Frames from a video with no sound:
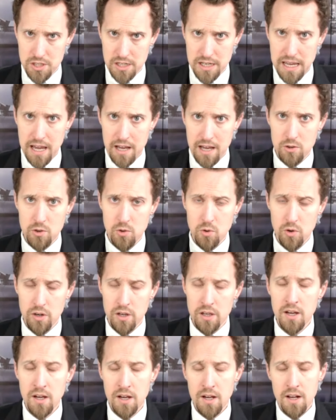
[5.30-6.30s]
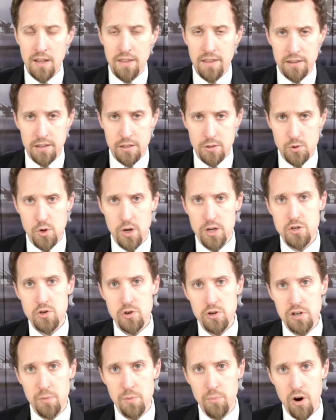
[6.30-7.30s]
a category that the
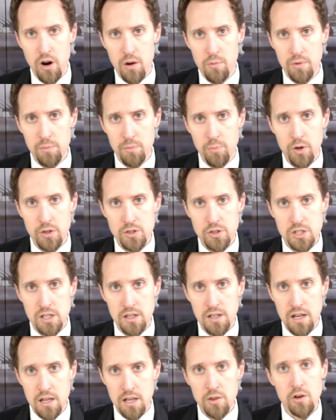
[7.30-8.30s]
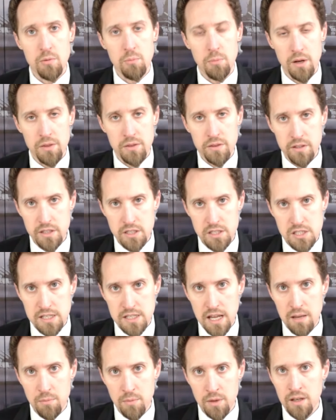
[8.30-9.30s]
Treasury Department puts in, in their monthly
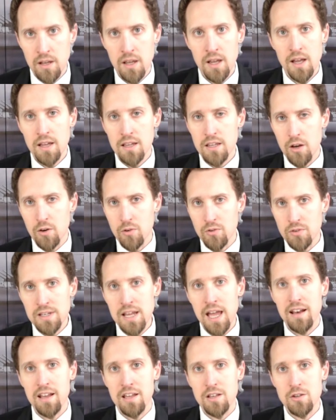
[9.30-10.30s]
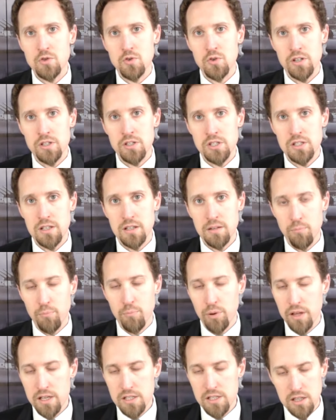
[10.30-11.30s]
statement. You know, net interest
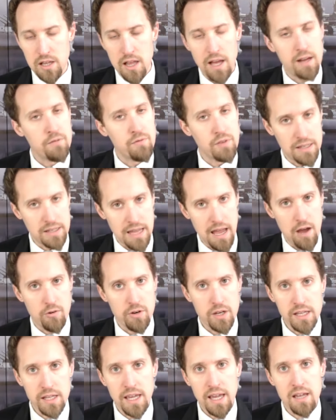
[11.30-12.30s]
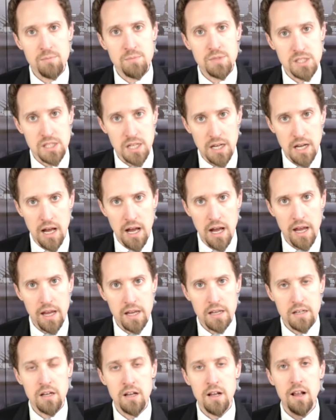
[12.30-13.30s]
plays a lot of accounting games to
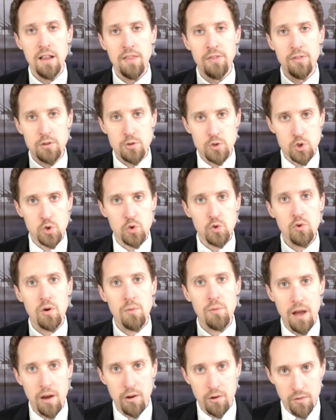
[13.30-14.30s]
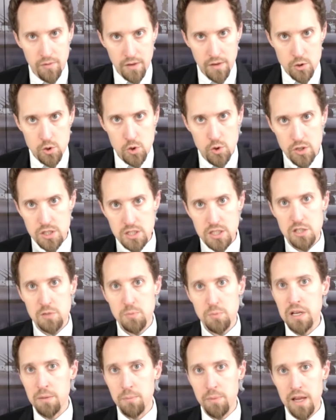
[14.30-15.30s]
hide the true amount of interest that's
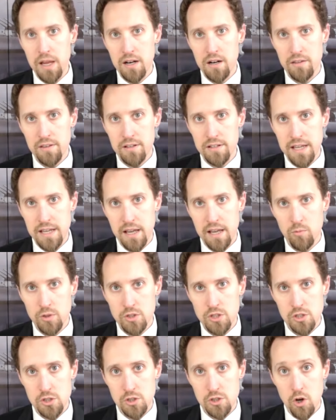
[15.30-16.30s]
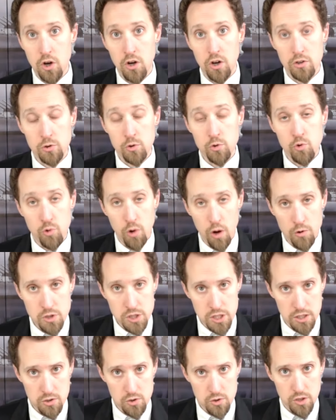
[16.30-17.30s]
being paid on the debt, which is called
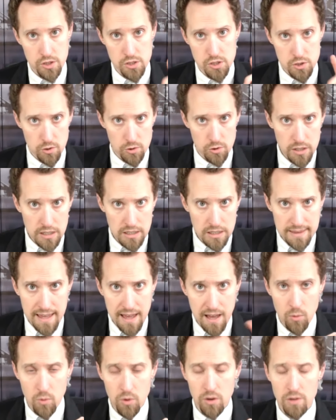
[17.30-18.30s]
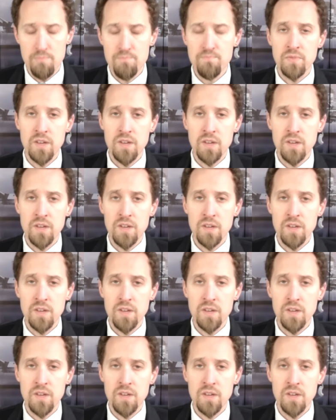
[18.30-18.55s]
gross interest. So look at that one.